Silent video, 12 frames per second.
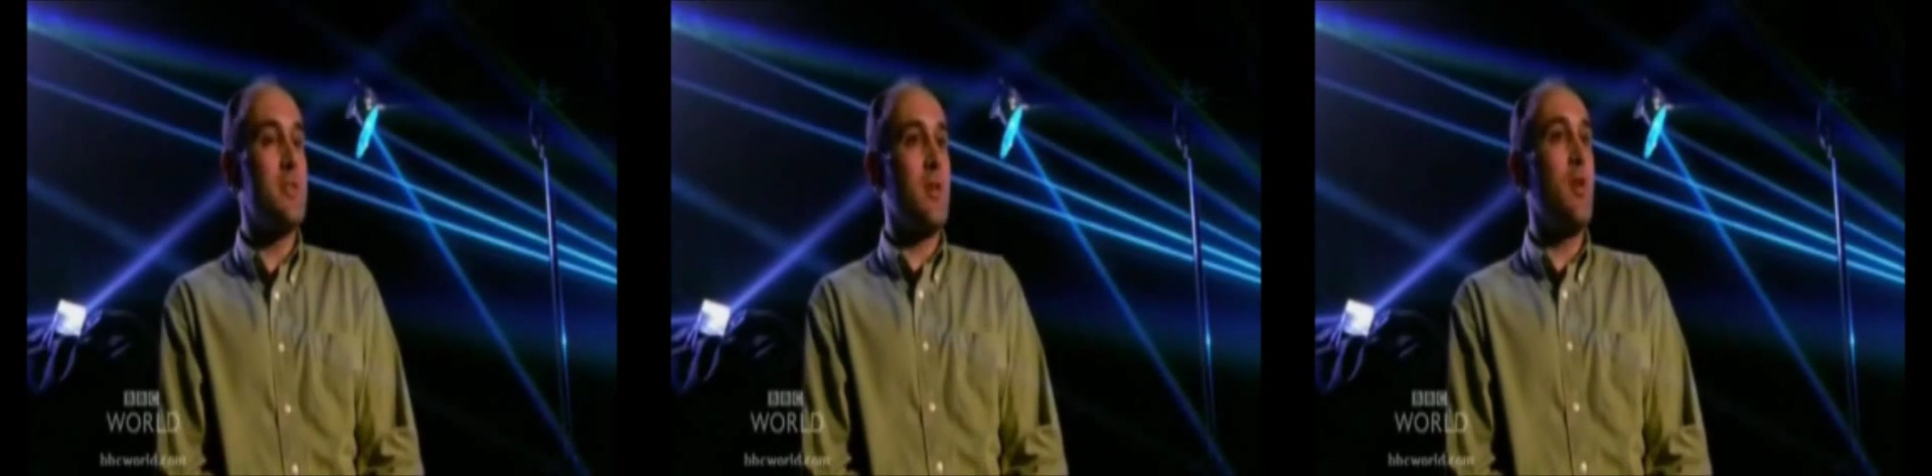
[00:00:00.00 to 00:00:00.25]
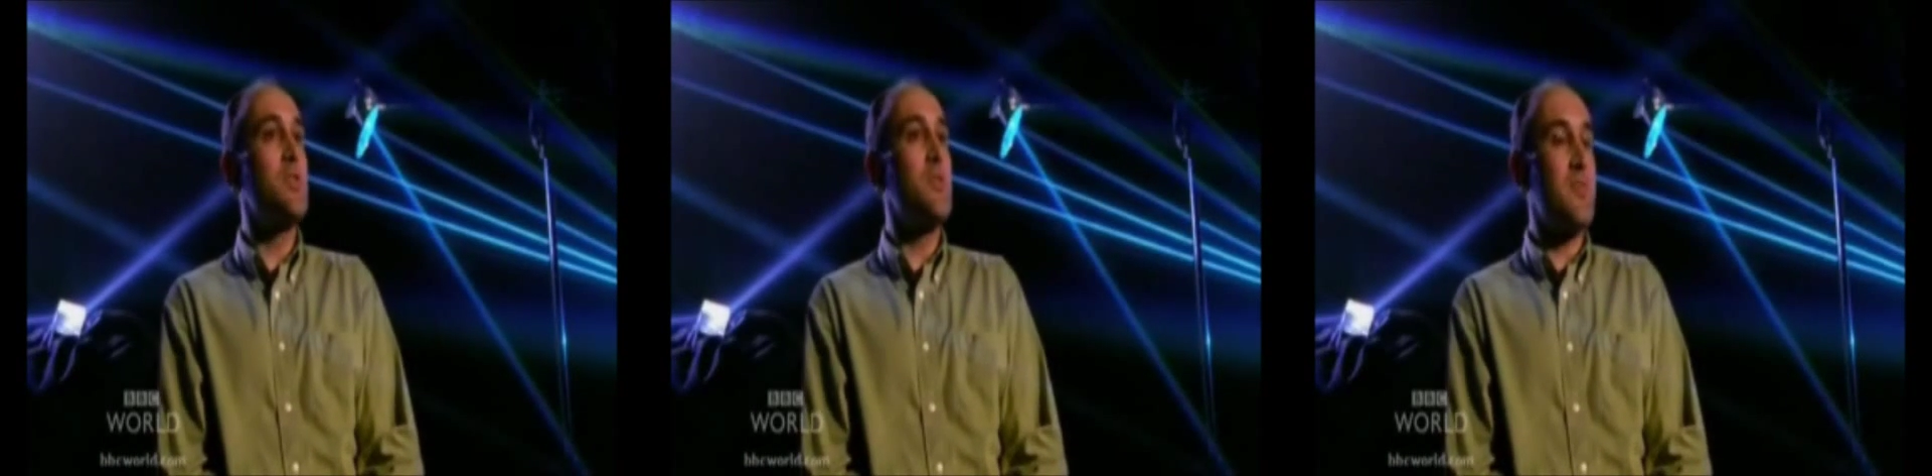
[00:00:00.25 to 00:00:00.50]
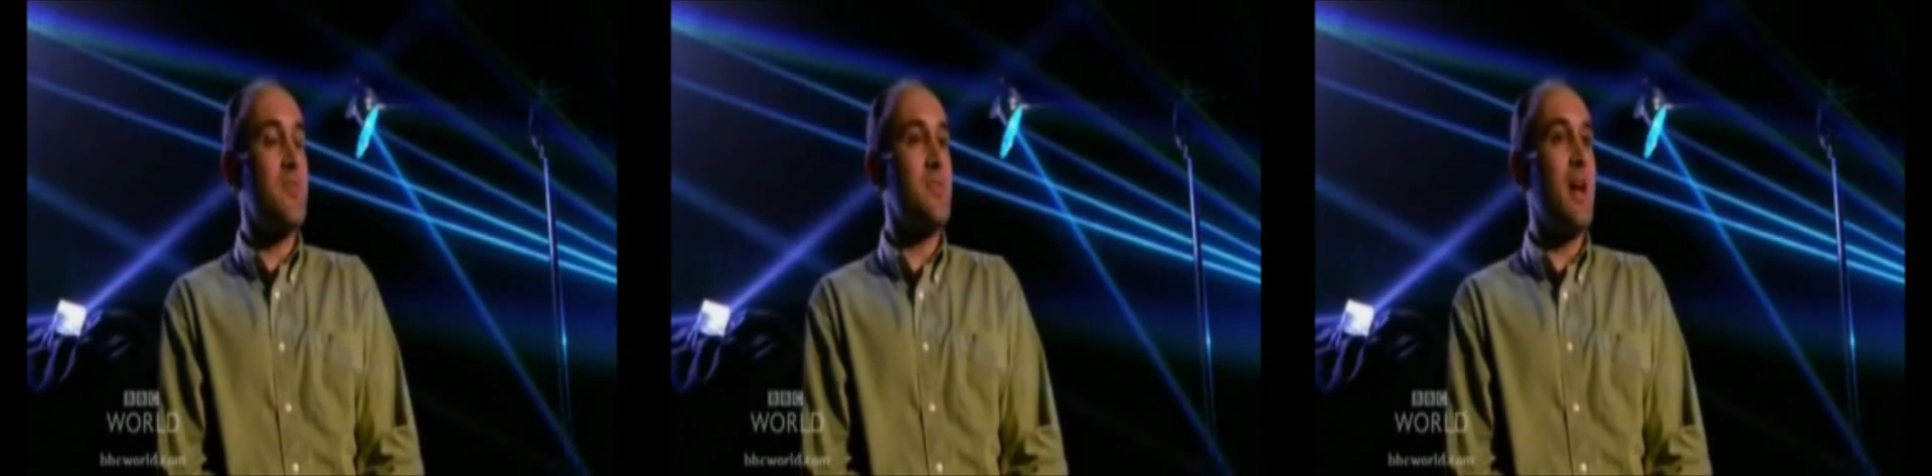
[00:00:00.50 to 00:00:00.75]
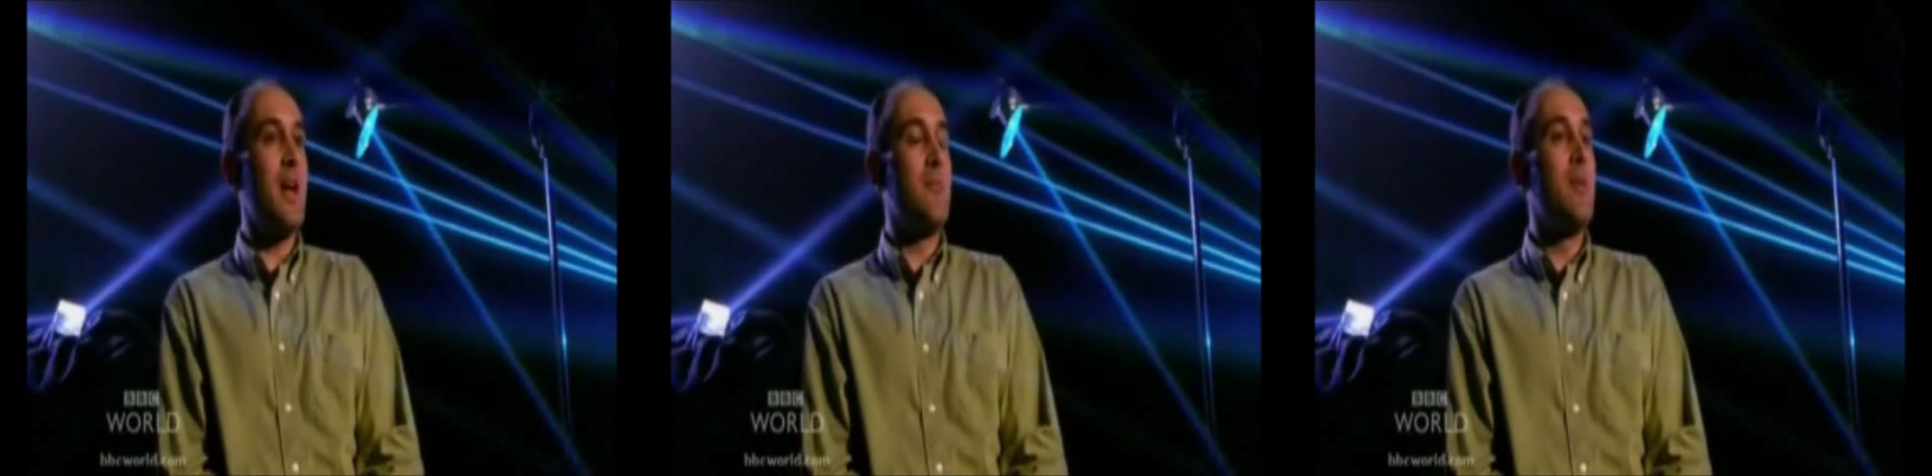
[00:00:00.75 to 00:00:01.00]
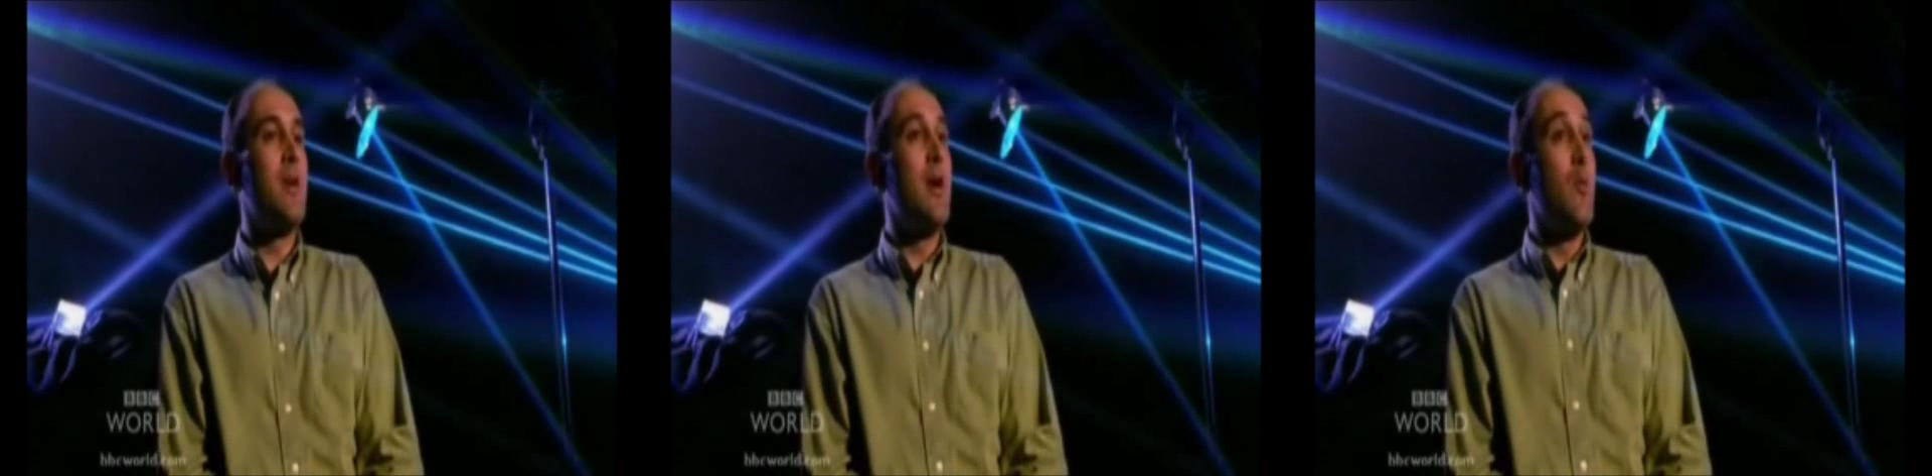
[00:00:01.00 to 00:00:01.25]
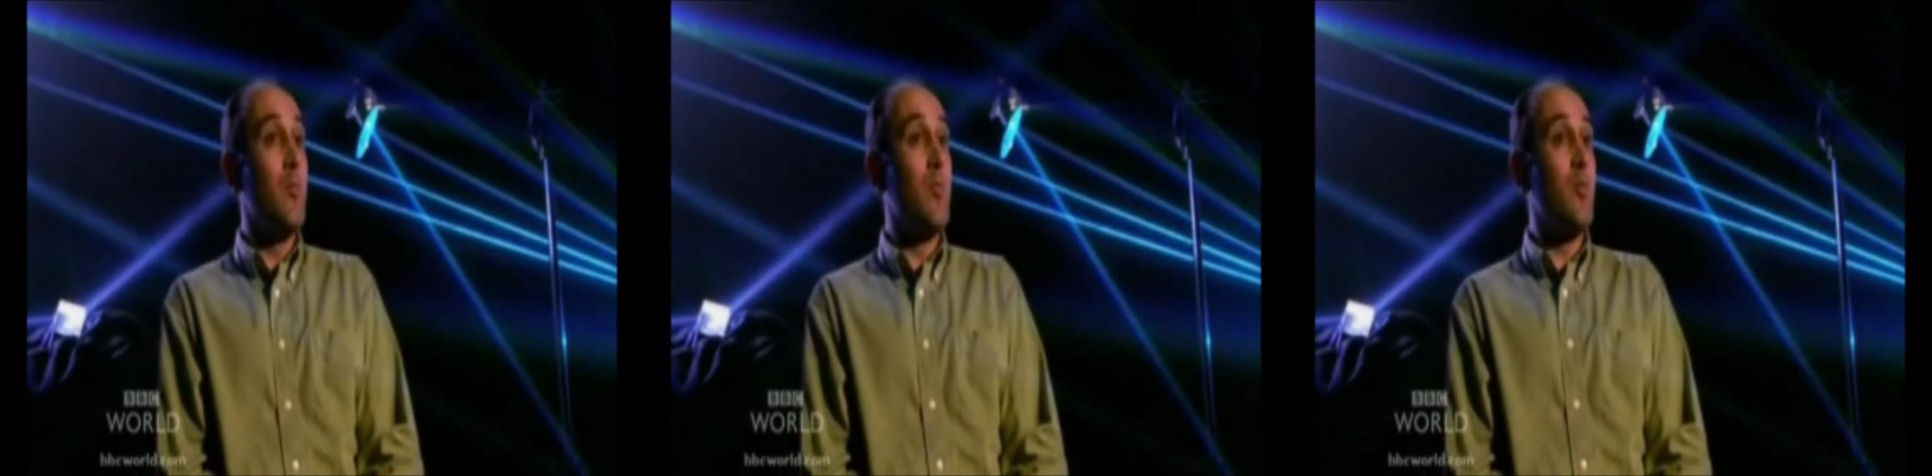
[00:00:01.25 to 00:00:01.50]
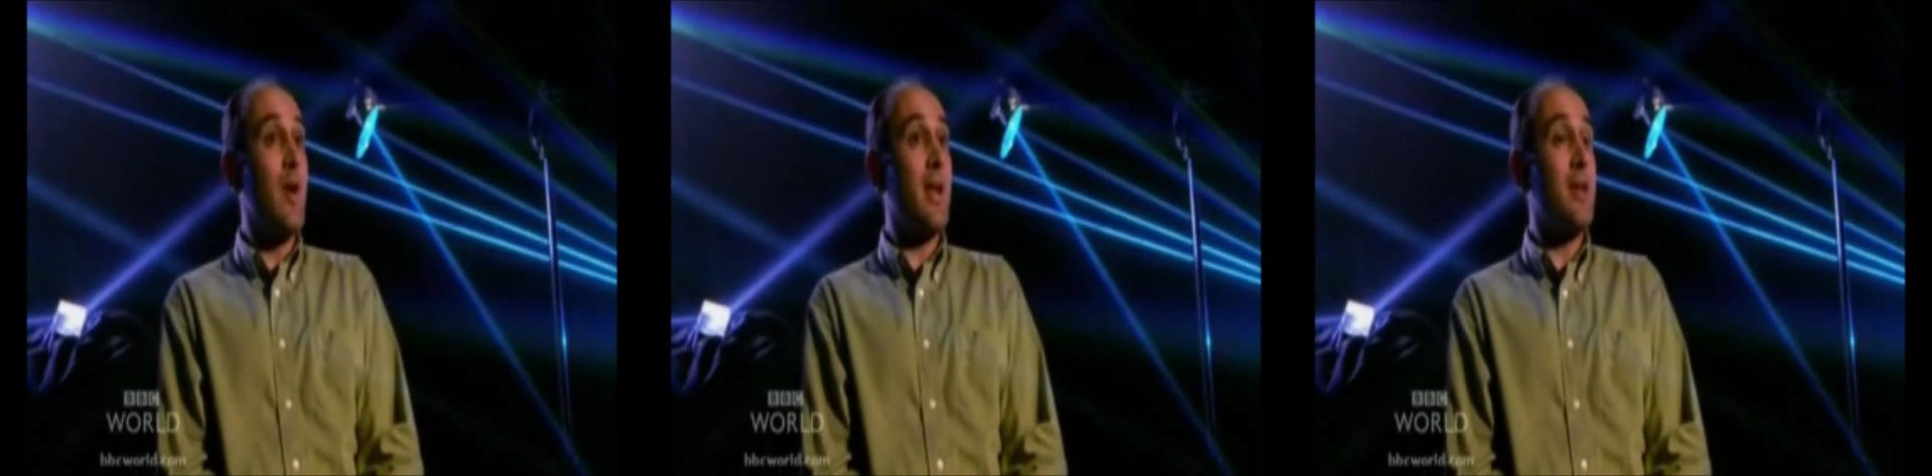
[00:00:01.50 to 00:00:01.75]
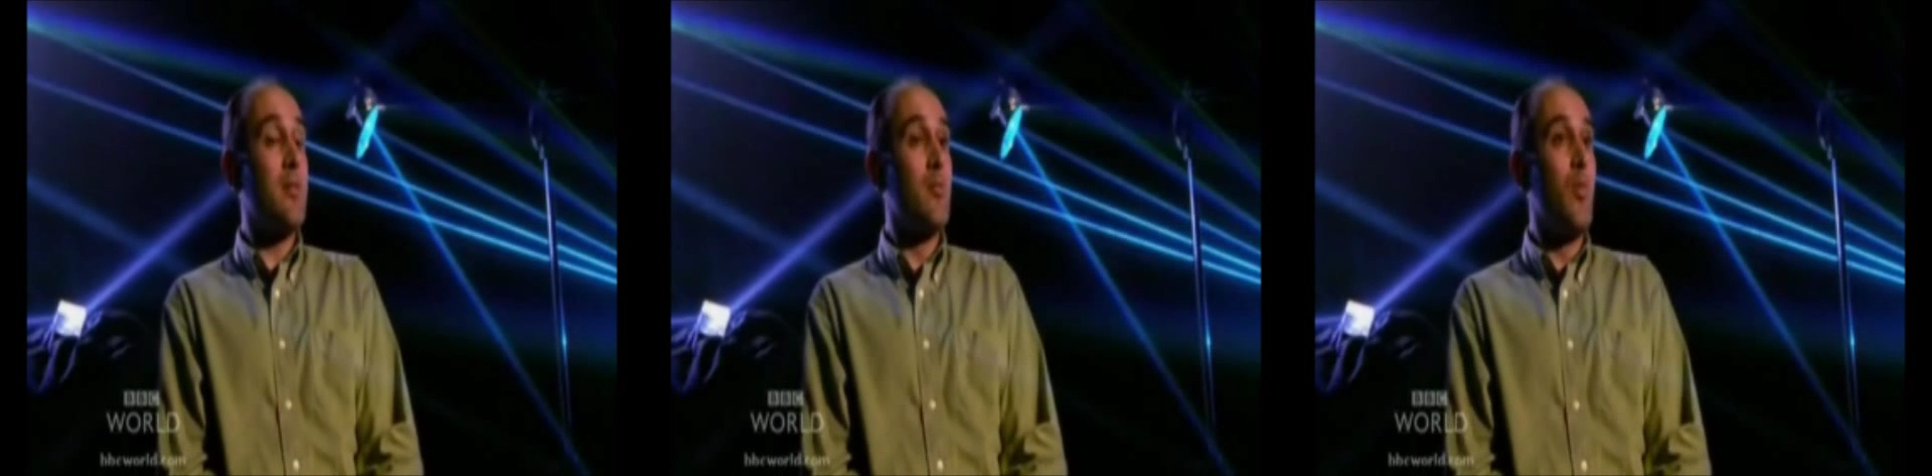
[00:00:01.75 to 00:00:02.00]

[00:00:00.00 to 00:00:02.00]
concept of time will be running